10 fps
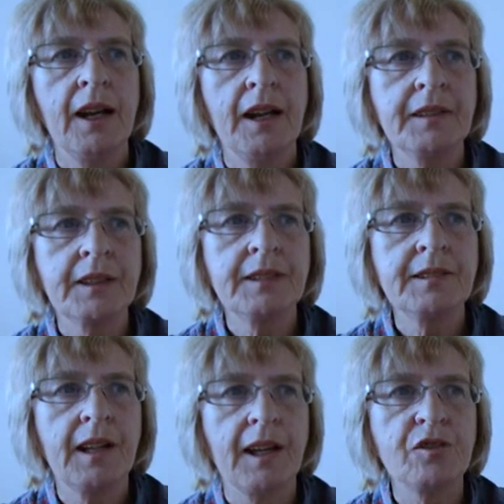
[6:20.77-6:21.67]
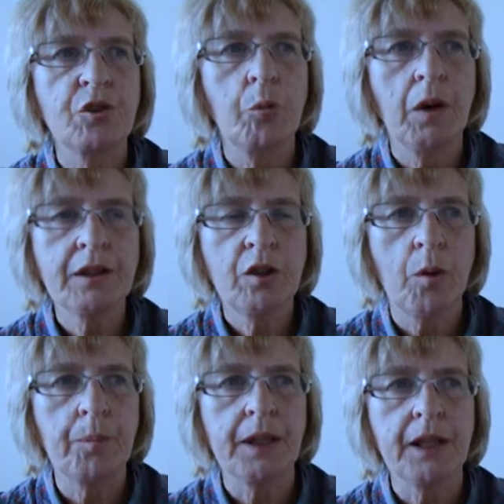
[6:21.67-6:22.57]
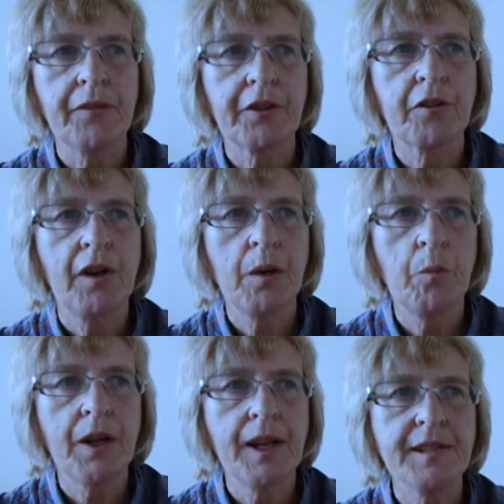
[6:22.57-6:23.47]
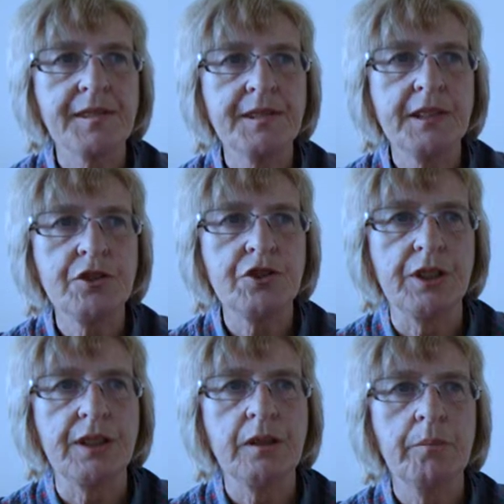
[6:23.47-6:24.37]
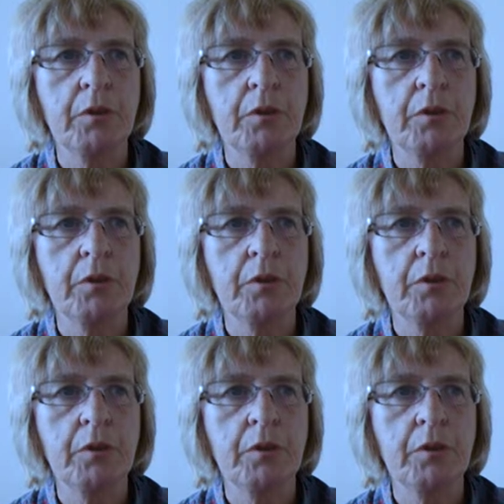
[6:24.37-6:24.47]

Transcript: and it contains 1 copy of the cry1ac gene